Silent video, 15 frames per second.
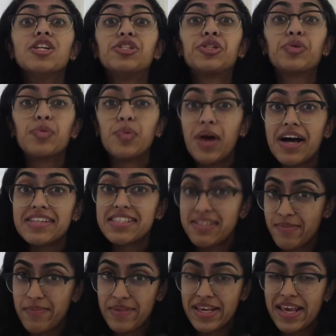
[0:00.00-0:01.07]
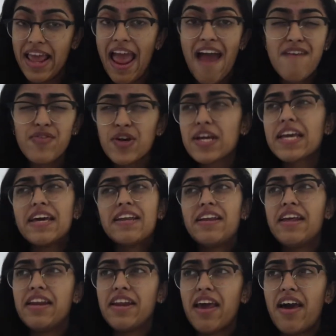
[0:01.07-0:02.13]
Trust me, every kid in
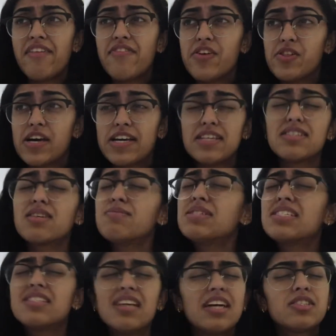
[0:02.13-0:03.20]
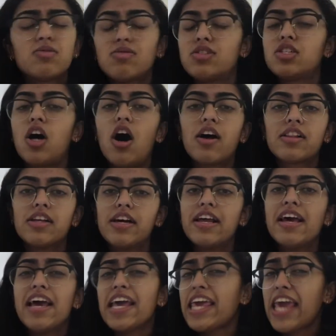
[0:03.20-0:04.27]
India, I feel like, is obsessed with chocolate.
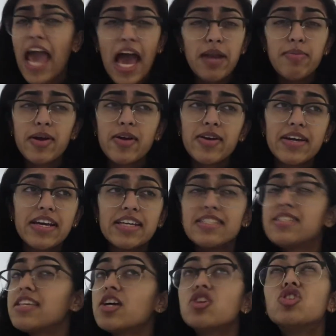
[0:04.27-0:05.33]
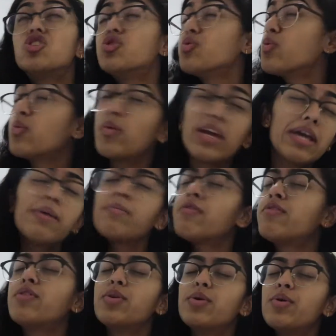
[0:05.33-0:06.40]
Cadbury is their dream
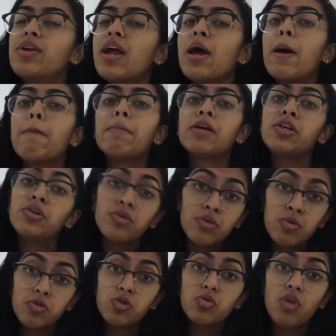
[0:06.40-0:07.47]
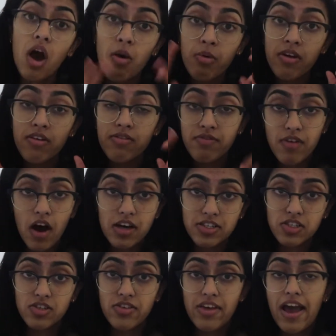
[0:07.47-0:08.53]
food, but you do not want to
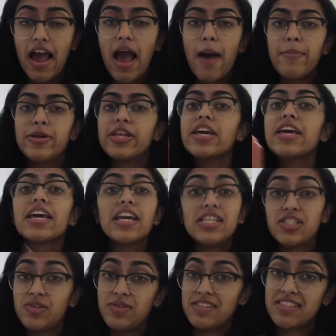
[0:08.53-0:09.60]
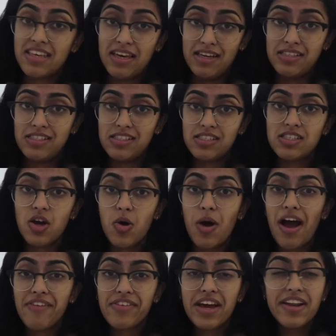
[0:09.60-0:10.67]
foster that habit into these kids. So
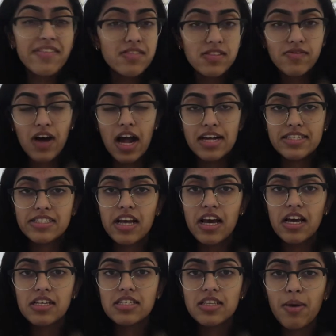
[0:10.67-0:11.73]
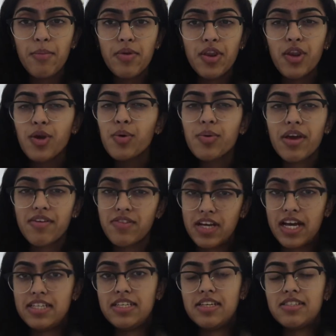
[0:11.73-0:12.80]
I've kind of devised some new gift
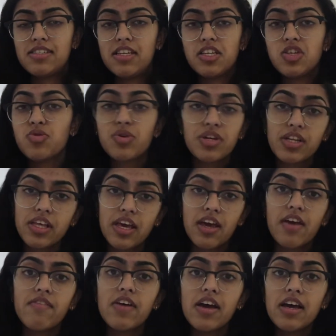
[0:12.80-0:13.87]
ideas that you could give